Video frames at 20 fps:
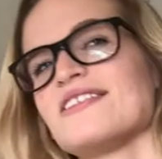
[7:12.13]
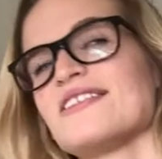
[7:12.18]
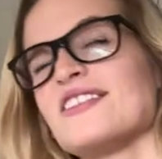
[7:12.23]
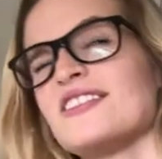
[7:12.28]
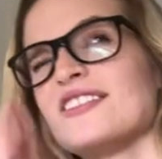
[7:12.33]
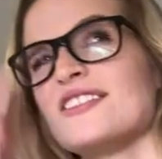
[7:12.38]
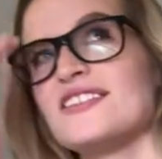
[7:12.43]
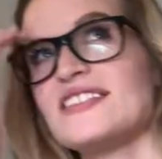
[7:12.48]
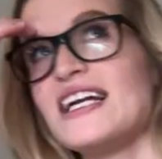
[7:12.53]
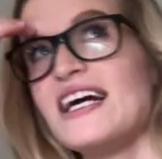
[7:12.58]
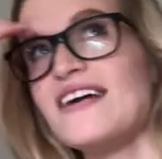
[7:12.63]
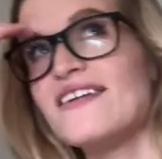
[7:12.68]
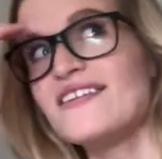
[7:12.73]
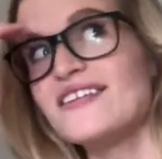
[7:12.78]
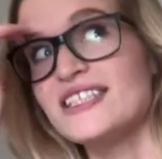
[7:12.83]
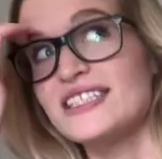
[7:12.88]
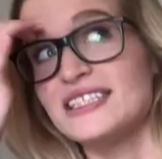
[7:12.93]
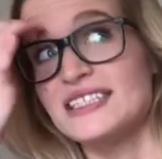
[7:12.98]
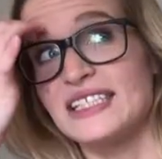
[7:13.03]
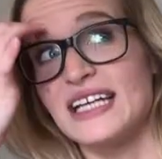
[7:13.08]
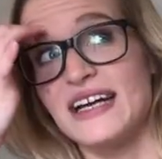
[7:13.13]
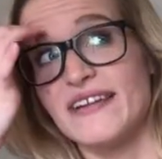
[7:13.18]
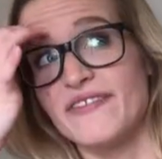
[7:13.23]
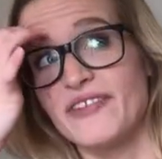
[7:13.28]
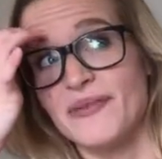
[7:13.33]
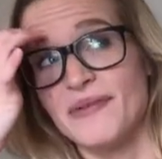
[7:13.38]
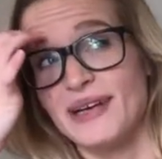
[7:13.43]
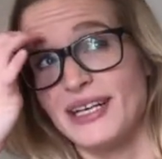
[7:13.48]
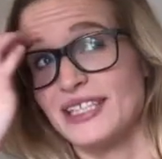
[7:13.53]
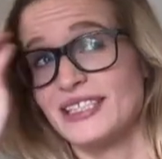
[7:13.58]
So there's not really a sign
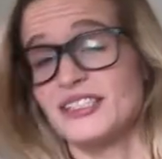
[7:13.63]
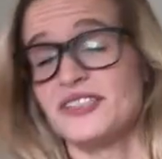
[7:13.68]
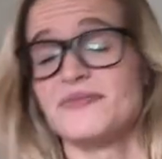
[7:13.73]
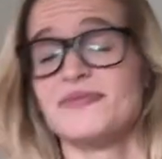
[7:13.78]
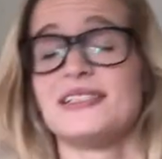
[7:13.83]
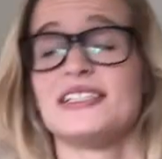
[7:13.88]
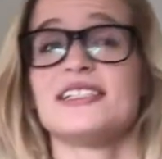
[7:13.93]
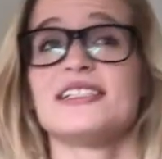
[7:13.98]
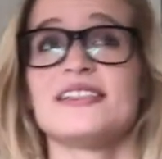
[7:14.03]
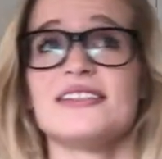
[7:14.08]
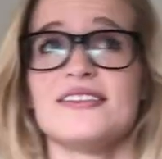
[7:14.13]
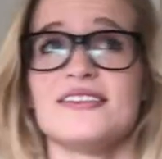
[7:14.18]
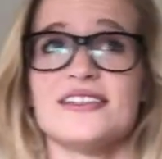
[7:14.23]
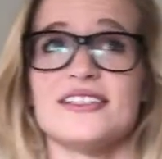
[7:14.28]
for masterpiece.